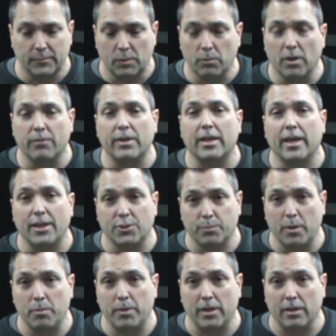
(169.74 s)
whatever the case
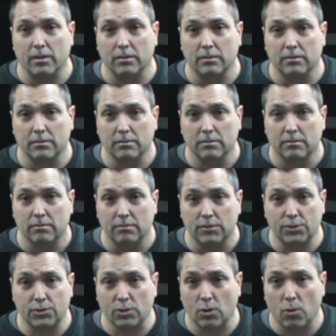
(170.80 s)
may be.
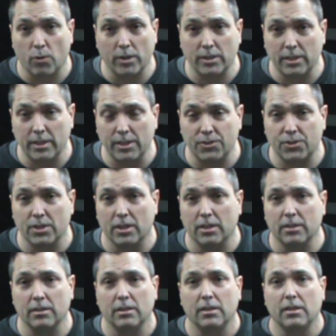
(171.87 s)
This is according to
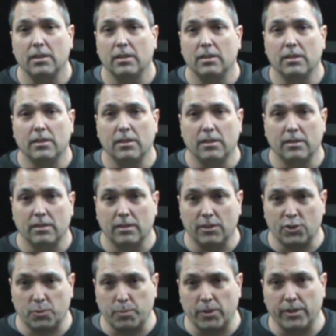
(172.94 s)
Nissan.
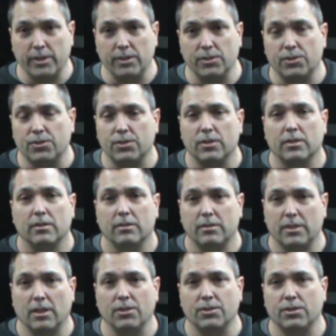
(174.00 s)
Experience
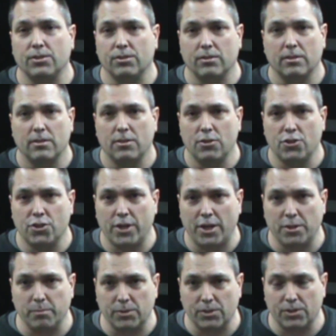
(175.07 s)
tells us
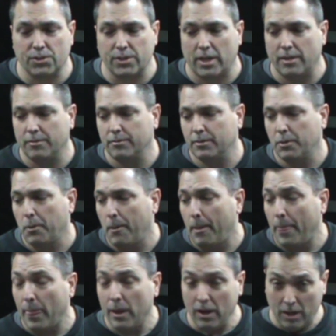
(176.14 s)
change them as a set.
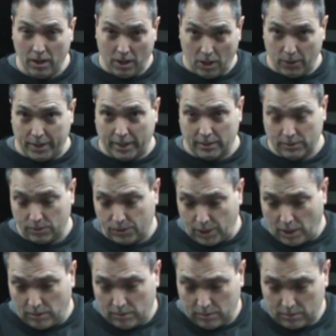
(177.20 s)
Okay,
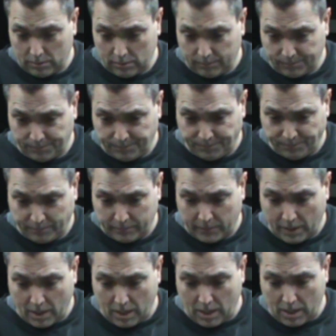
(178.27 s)
so
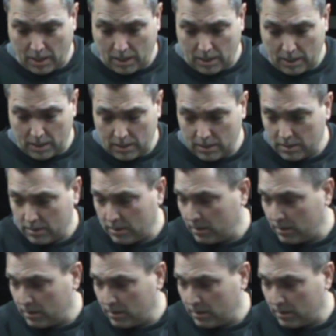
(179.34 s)
I